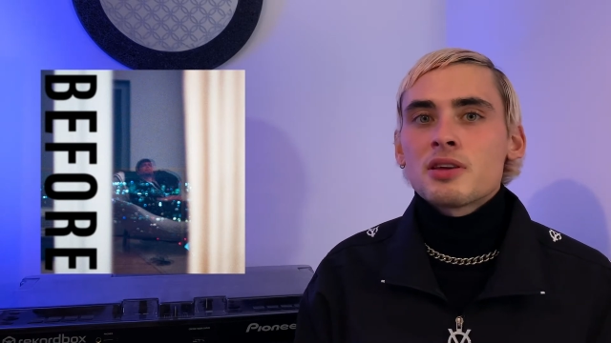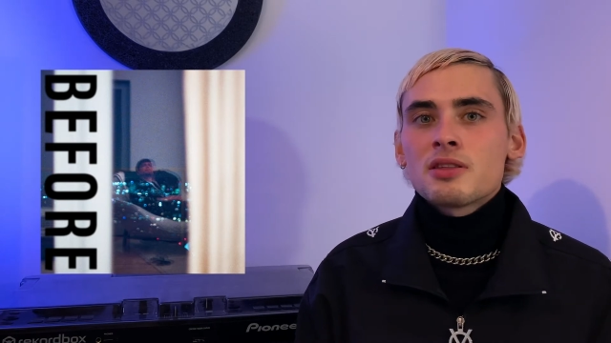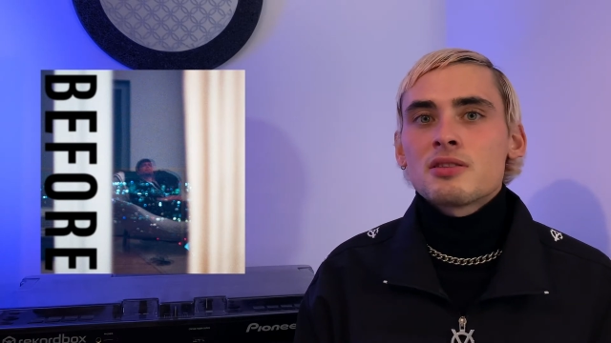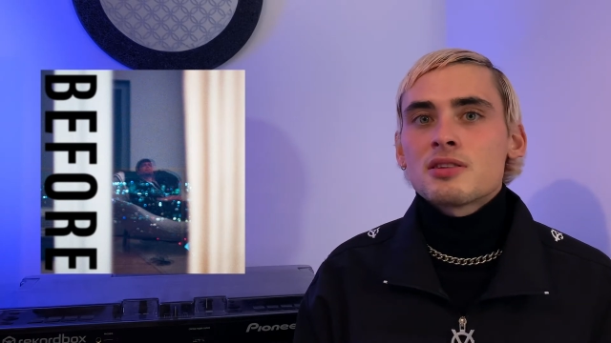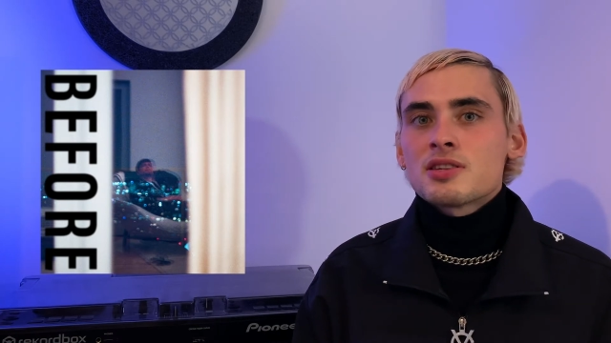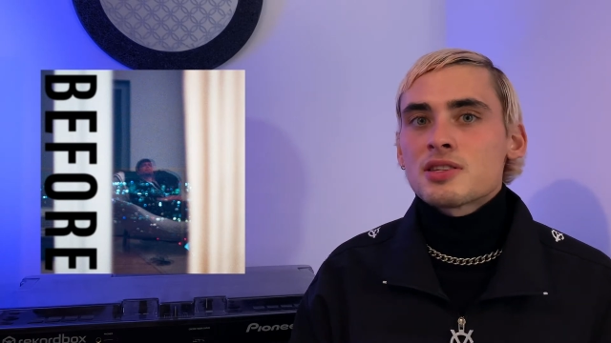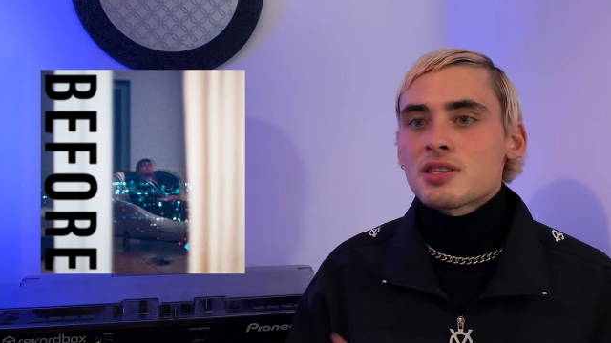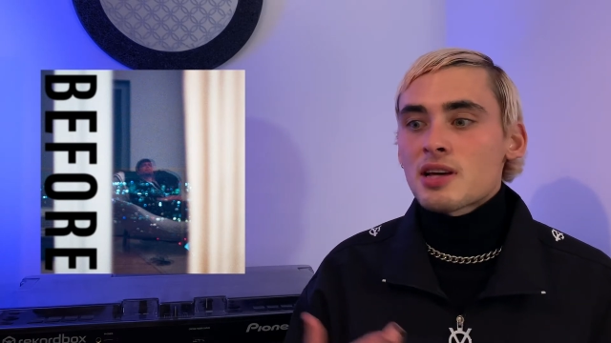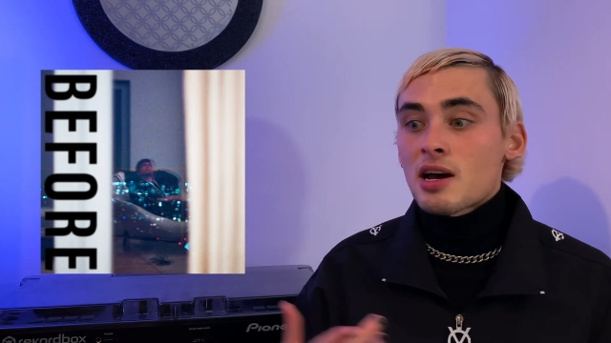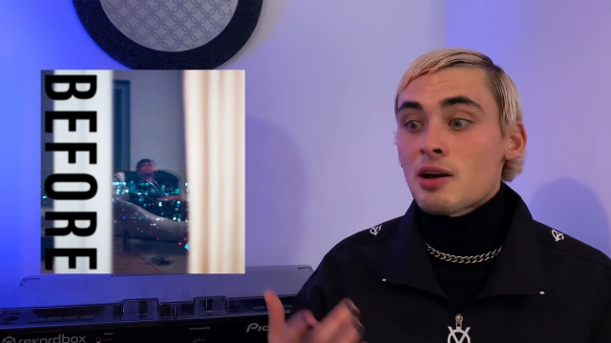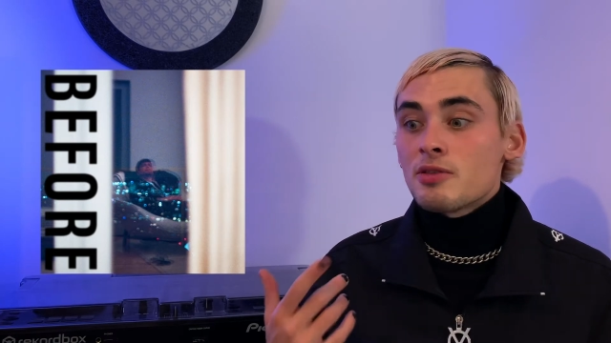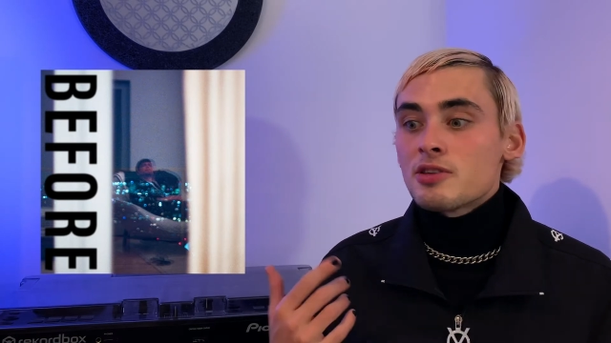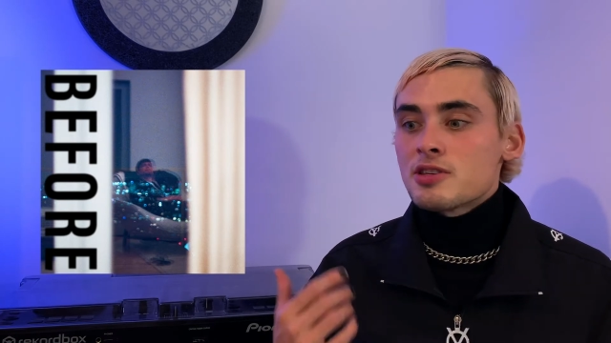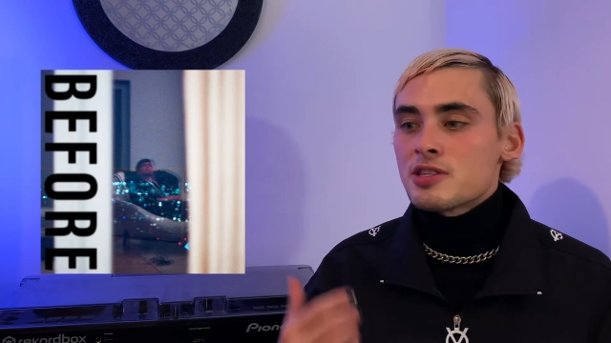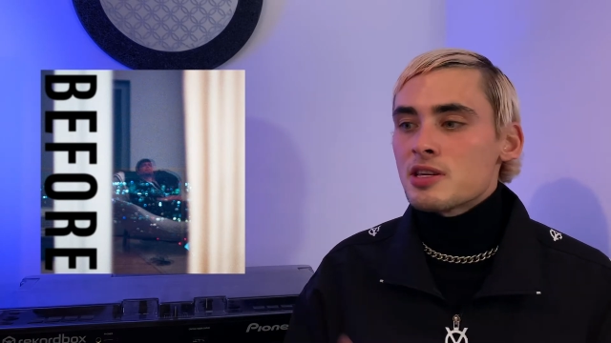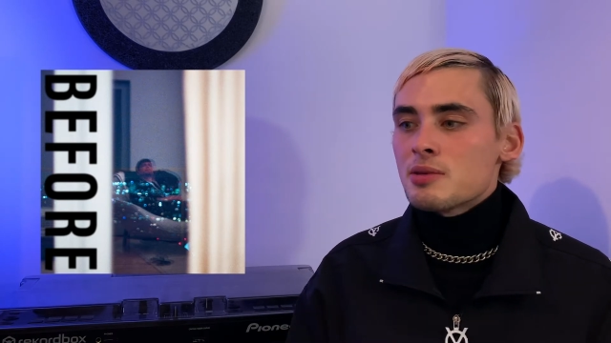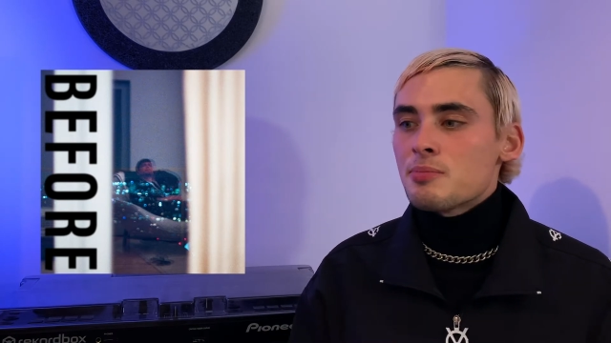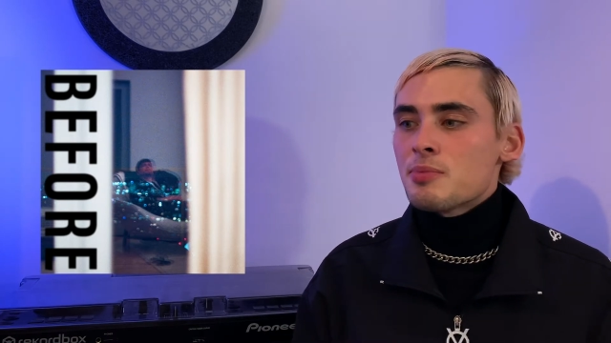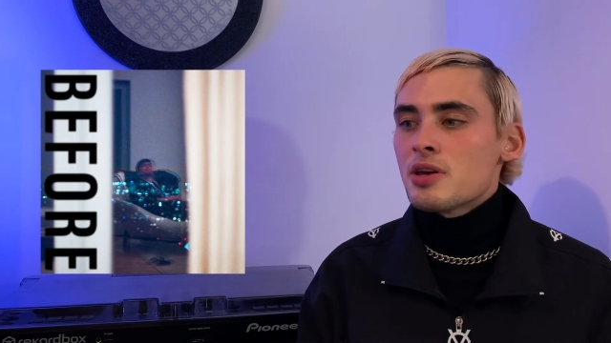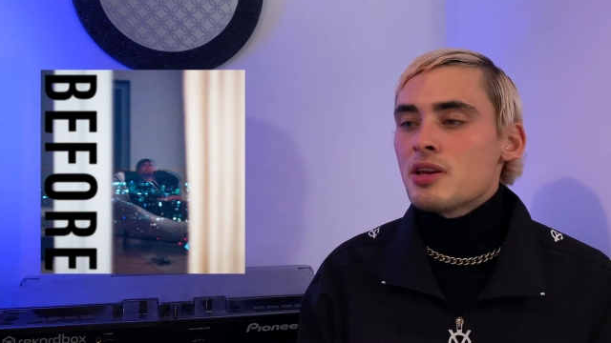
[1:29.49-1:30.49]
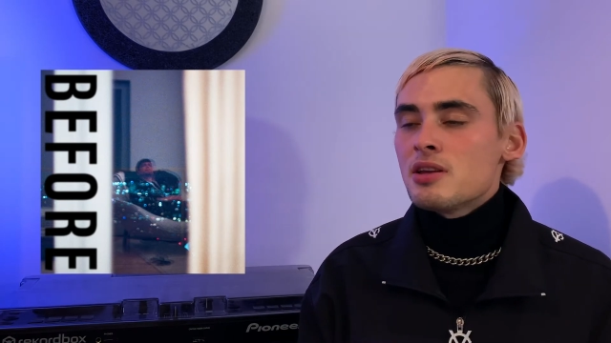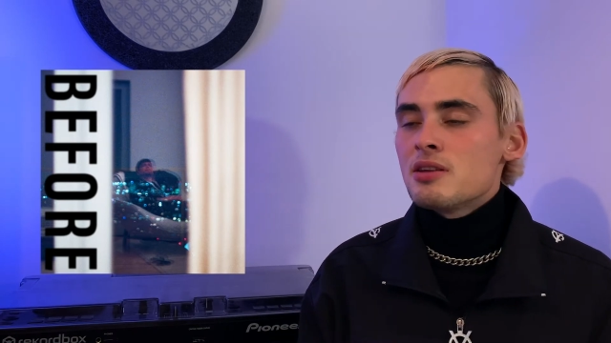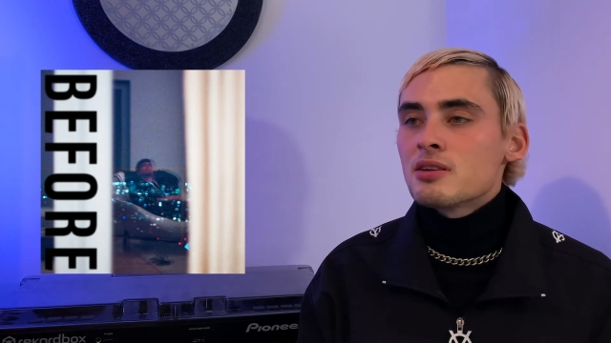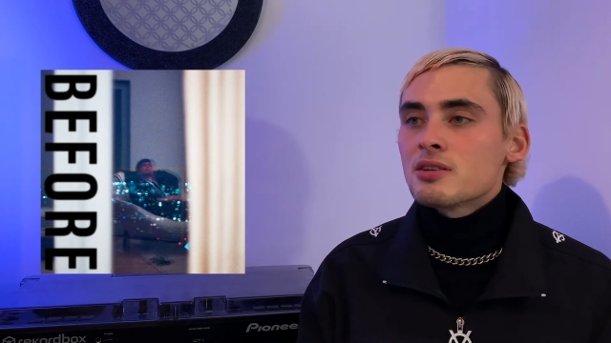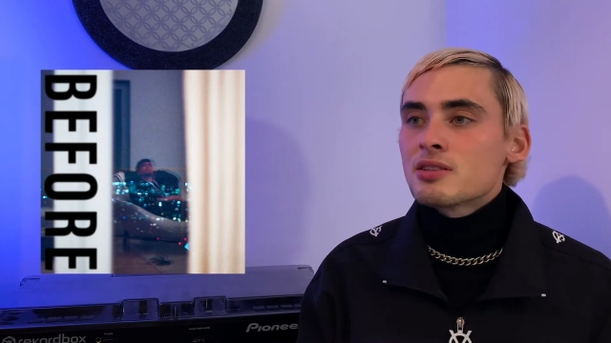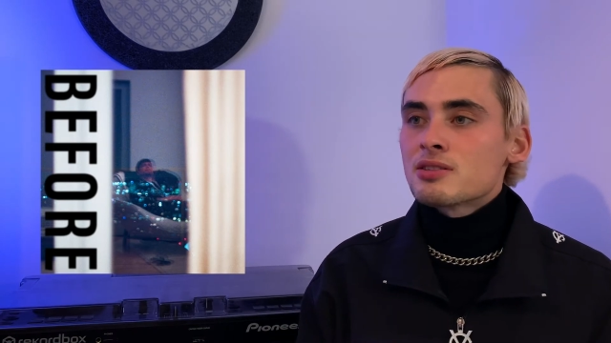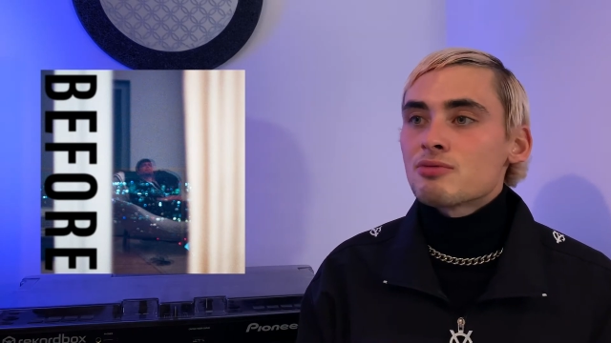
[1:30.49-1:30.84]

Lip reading: this EP does,